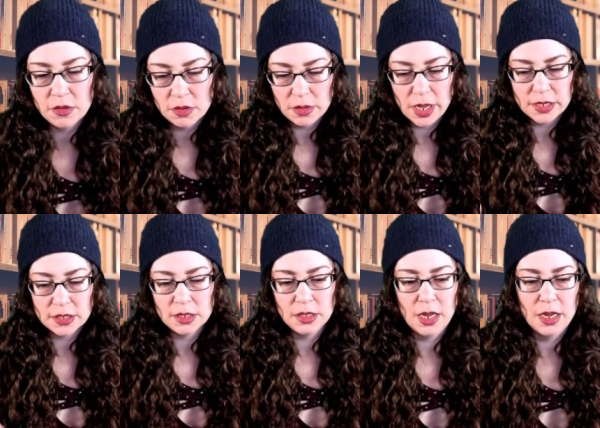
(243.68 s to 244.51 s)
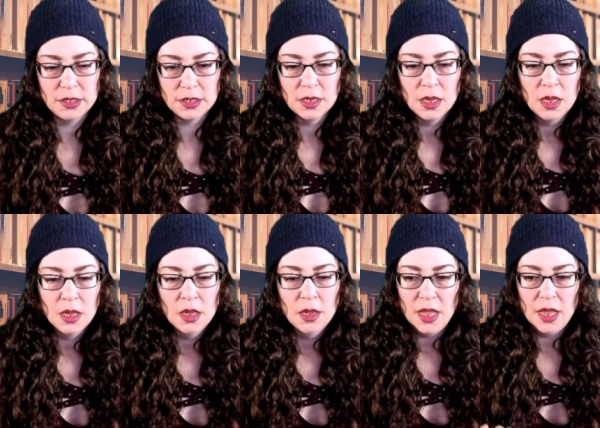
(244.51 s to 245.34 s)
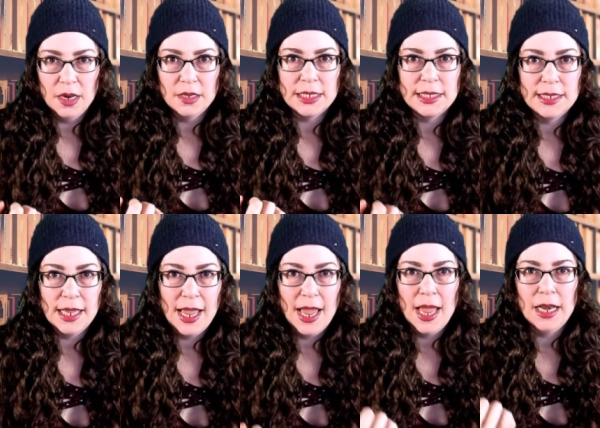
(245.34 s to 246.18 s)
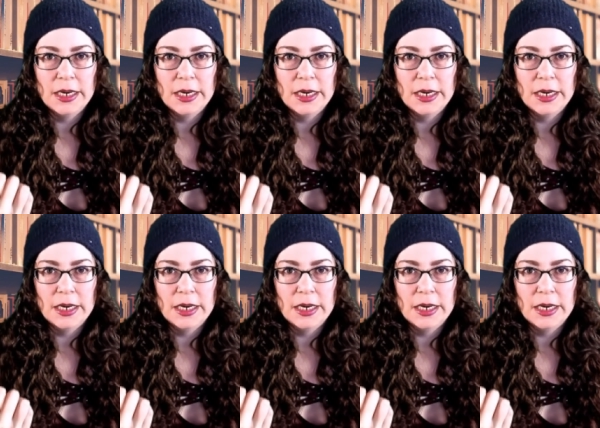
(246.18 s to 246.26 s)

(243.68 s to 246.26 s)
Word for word: are less and less. And it's sad